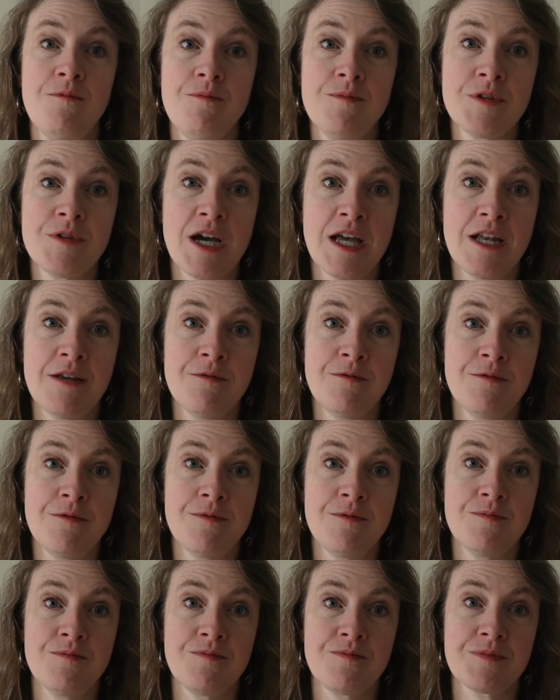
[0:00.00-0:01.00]
kind of
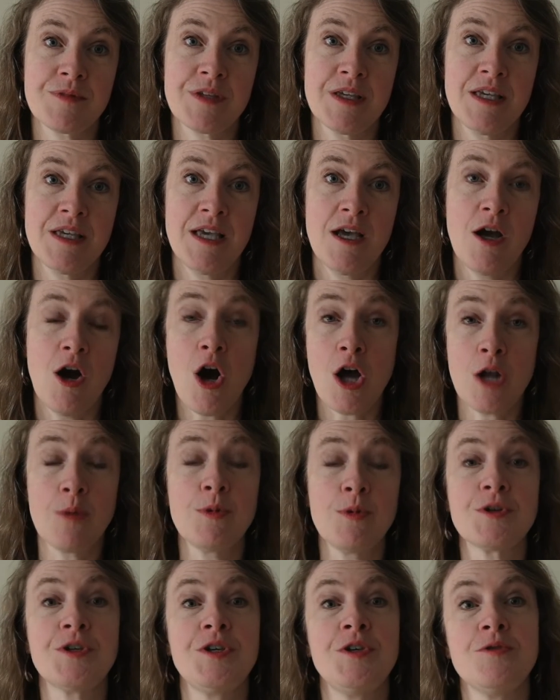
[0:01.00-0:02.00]

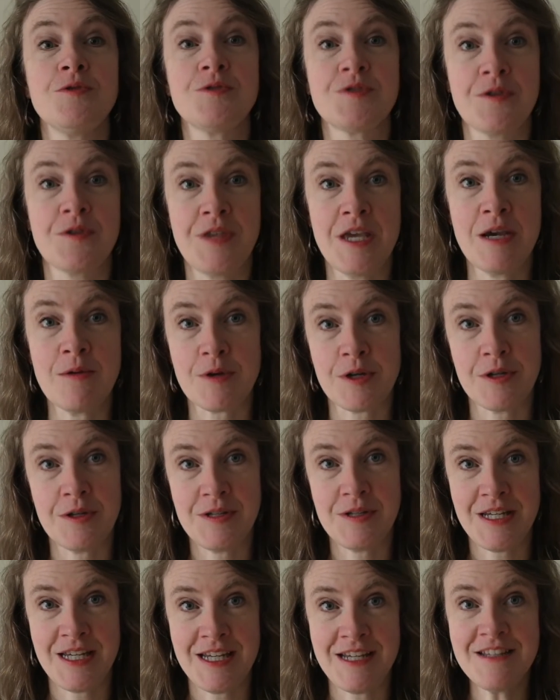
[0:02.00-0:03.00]
audible cues that they were going to
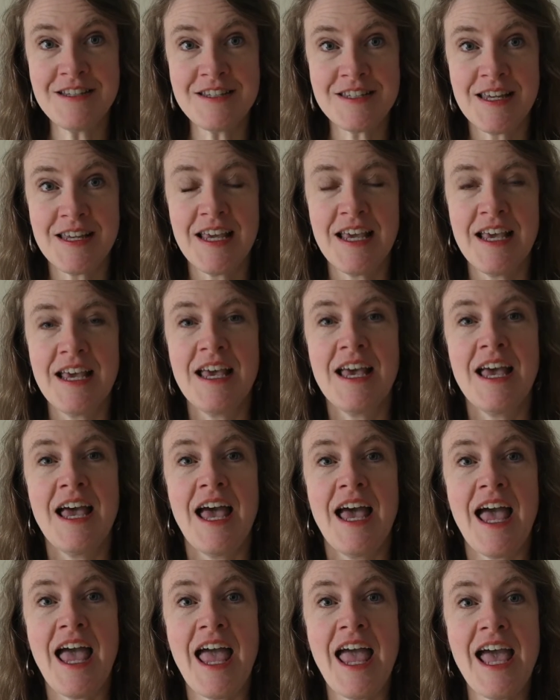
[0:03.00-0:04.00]
need.
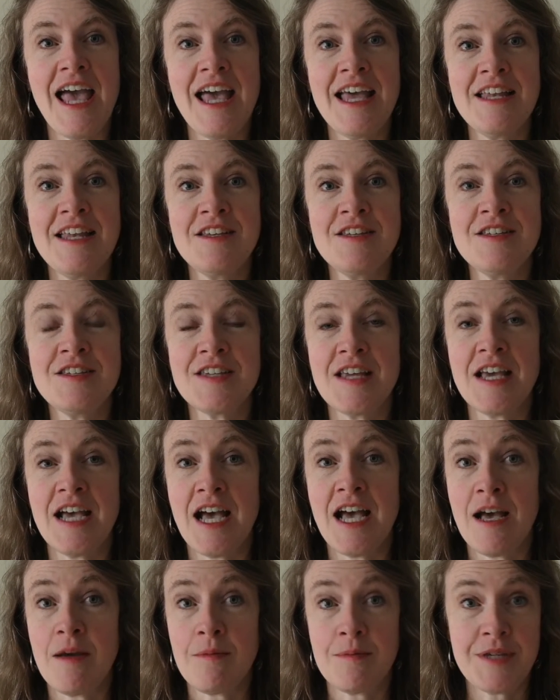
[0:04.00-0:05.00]
And
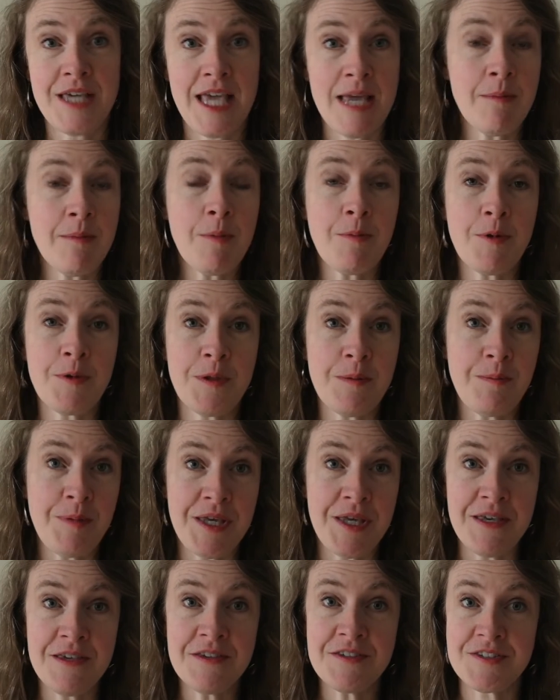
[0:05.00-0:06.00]
came up with a
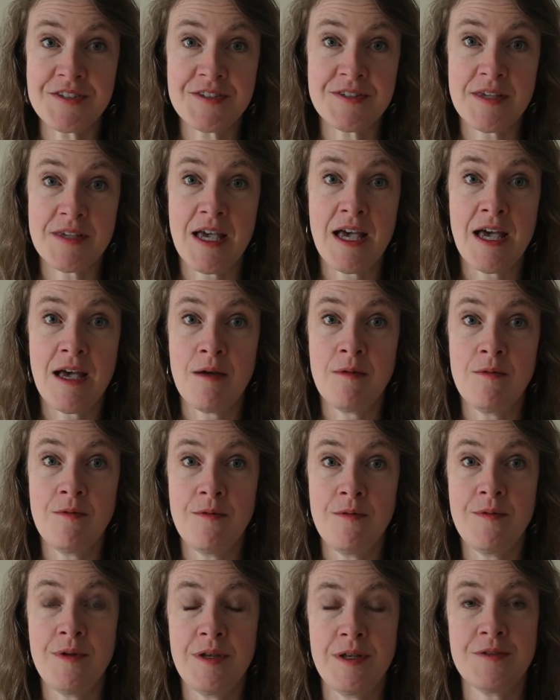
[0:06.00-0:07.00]
piece in
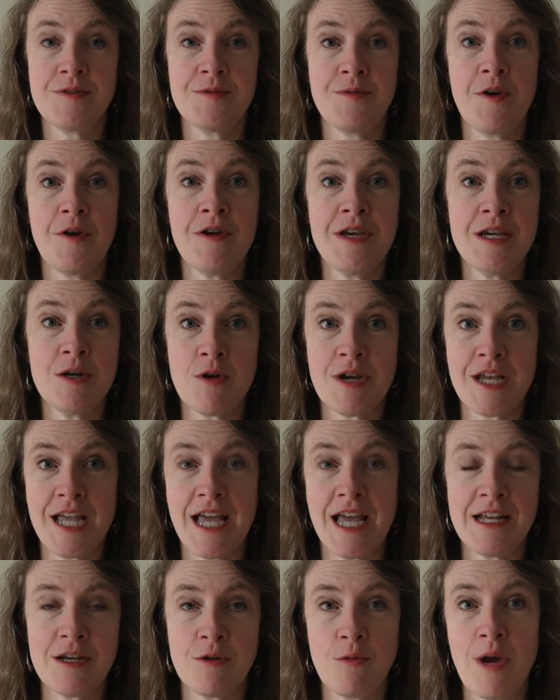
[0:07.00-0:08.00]
this very
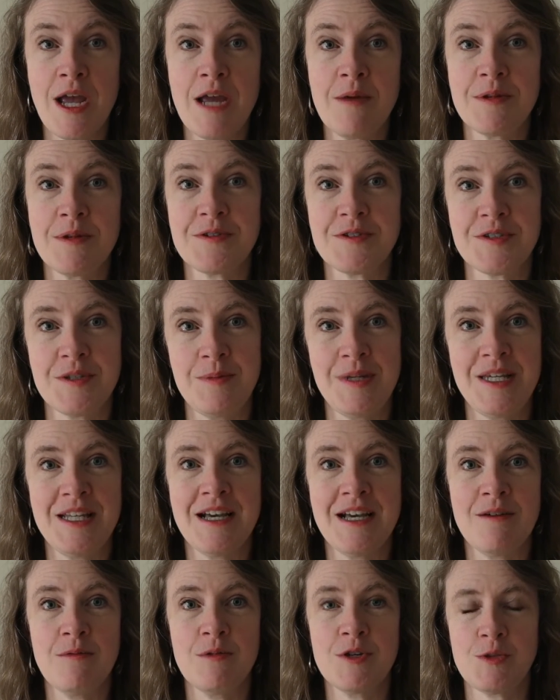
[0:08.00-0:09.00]
organic way with
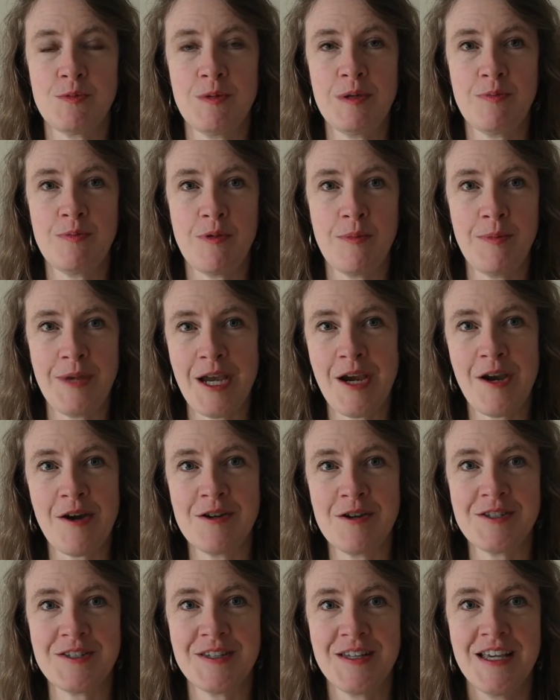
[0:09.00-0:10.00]
Samina, which we
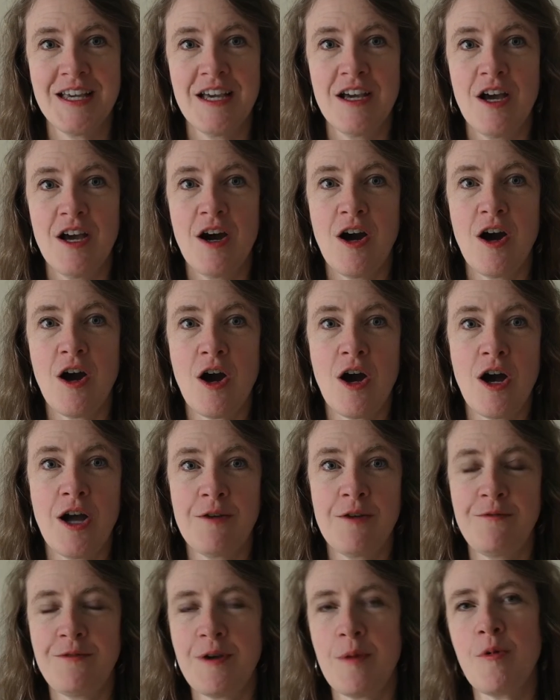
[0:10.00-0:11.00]
premiered
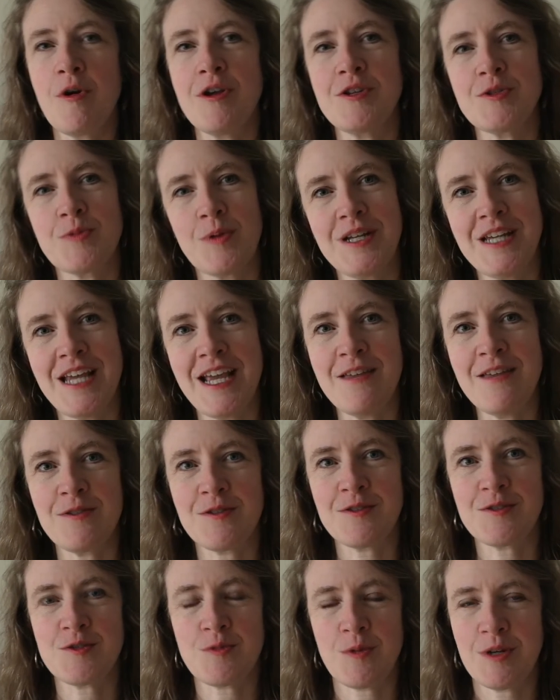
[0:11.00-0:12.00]
on February
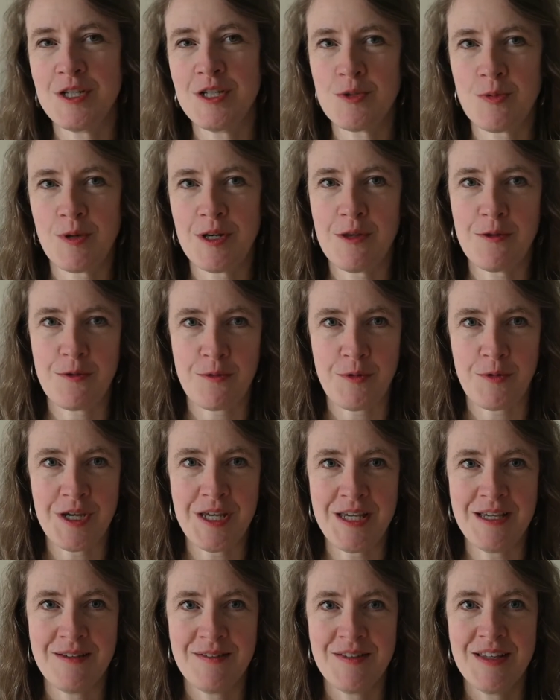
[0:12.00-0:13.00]
28th,
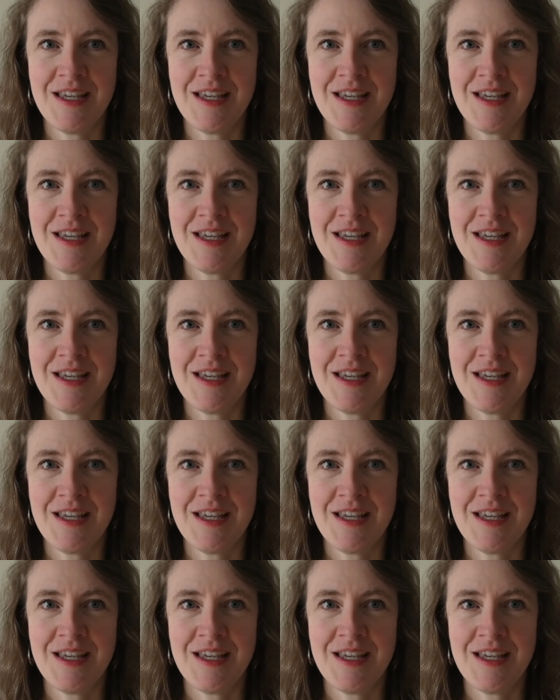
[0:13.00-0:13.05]
2023,